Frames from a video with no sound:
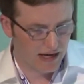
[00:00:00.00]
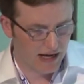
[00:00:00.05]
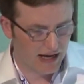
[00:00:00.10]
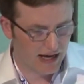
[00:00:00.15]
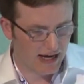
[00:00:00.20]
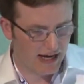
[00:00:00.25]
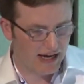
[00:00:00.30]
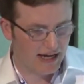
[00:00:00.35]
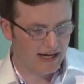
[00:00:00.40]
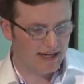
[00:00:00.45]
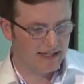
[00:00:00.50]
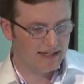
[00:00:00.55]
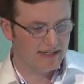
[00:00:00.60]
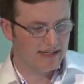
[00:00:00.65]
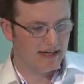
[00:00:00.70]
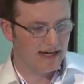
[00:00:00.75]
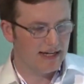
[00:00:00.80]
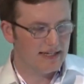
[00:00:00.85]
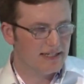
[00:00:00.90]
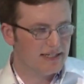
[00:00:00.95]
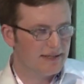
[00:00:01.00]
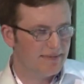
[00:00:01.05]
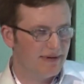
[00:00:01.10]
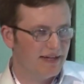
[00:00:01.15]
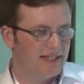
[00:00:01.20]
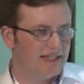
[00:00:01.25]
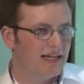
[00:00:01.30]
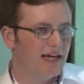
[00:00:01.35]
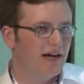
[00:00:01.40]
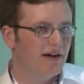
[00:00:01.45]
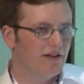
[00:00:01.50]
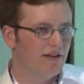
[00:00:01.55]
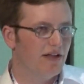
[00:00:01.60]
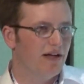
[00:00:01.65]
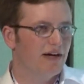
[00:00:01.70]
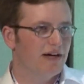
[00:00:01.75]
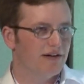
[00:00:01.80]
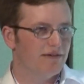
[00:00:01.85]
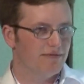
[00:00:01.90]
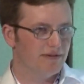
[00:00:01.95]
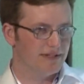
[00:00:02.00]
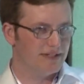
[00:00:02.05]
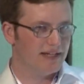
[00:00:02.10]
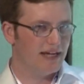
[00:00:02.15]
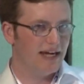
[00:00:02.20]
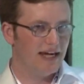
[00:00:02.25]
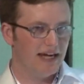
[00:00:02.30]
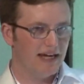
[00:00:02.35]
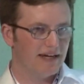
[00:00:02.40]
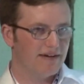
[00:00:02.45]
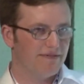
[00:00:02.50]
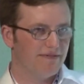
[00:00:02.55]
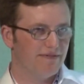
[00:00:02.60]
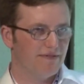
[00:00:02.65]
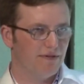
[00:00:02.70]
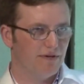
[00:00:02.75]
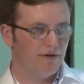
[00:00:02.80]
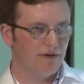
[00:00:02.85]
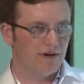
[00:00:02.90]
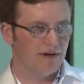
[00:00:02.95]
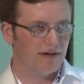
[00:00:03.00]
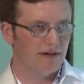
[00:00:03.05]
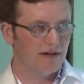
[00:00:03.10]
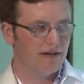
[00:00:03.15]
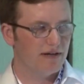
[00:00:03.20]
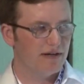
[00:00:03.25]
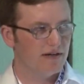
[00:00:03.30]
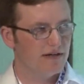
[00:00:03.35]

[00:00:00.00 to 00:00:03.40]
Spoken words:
and estimates how long it will take for